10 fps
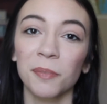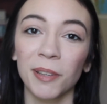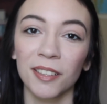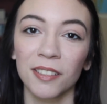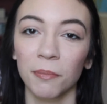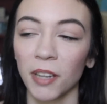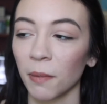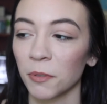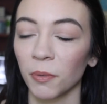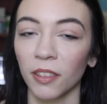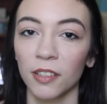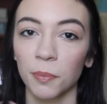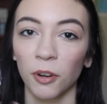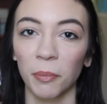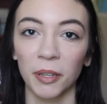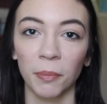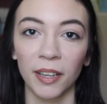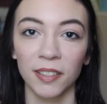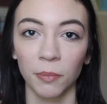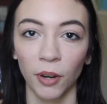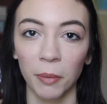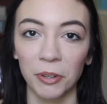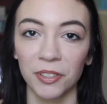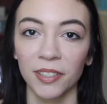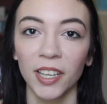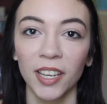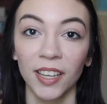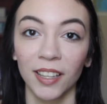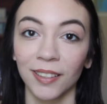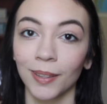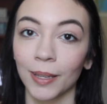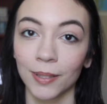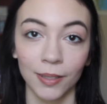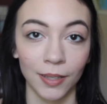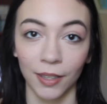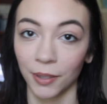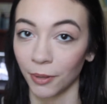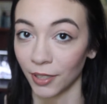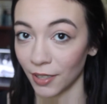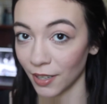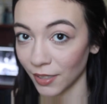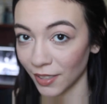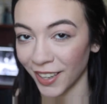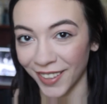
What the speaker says: because sometimes with these pore minimizing primers, that's exactly what it does.